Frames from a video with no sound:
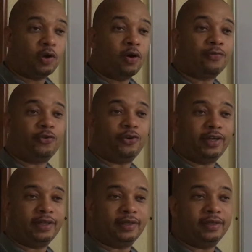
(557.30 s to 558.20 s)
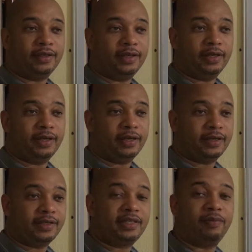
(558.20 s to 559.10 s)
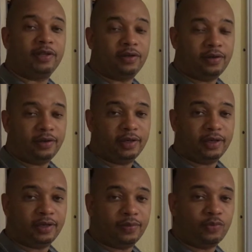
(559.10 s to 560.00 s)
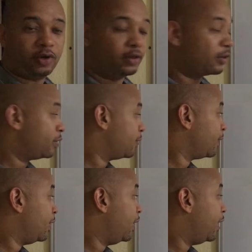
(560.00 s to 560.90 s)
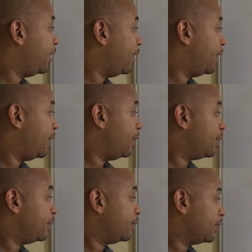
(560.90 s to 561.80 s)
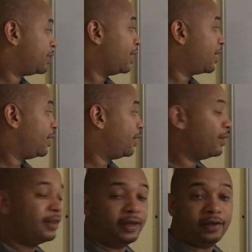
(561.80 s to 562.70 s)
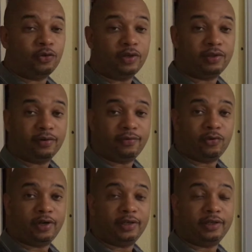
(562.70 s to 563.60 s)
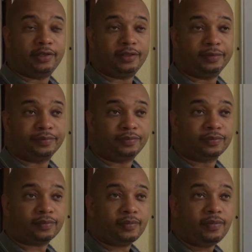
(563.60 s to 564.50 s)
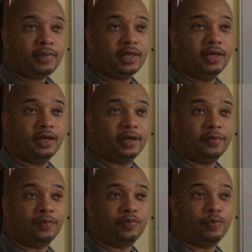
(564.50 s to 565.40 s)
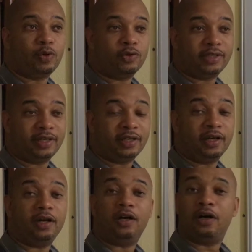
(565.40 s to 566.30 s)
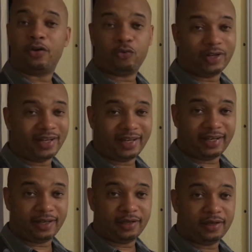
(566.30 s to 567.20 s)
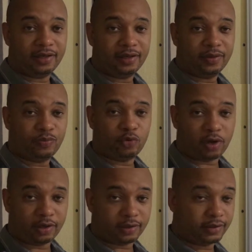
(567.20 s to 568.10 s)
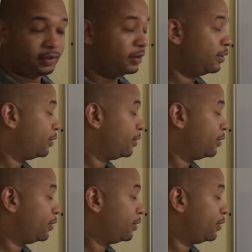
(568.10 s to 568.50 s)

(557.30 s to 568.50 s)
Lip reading: offering similar products. And the second thing you need to avoid is proposing unrelated products.